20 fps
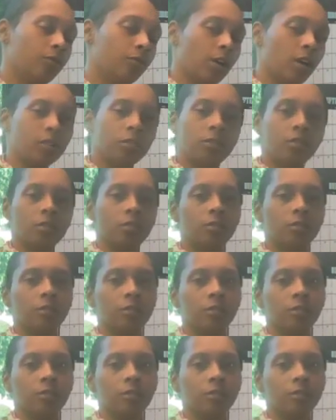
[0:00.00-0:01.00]
follows you.
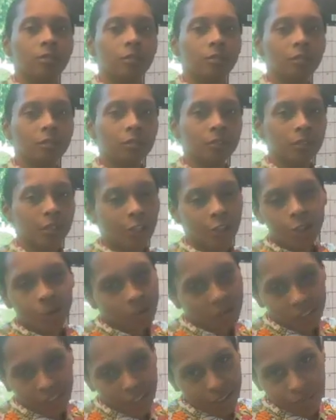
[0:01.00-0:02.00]
You
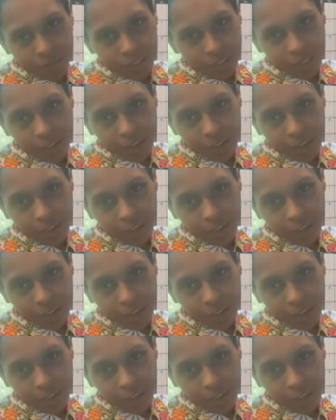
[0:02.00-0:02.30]
don't want that for your